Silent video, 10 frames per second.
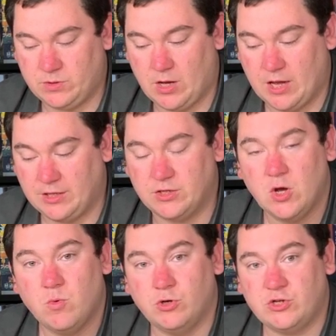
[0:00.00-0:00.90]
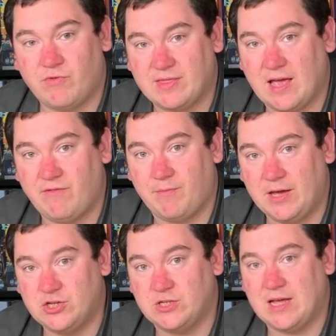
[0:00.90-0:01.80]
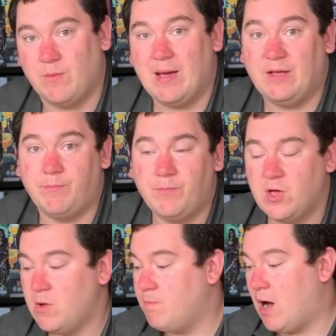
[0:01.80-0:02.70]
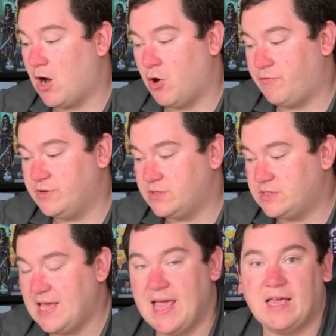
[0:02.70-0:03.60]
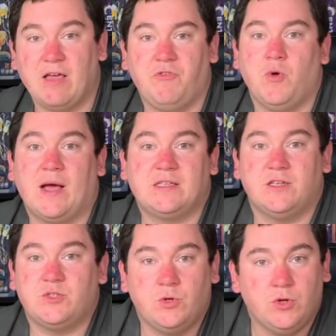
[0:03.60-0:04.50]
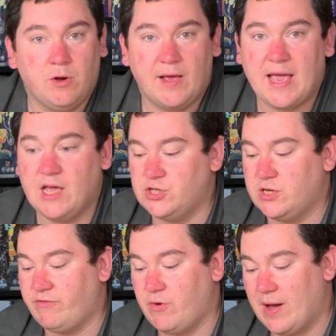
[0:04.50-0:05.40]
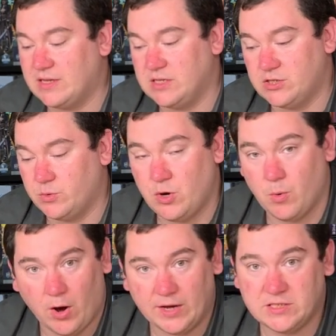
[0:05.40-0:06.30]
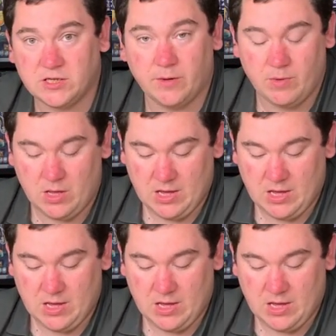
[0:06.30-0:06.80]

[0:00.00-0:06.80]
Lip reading: And once you've read that information, that may mark off a tick, give you access to a new location, give you access to a new item.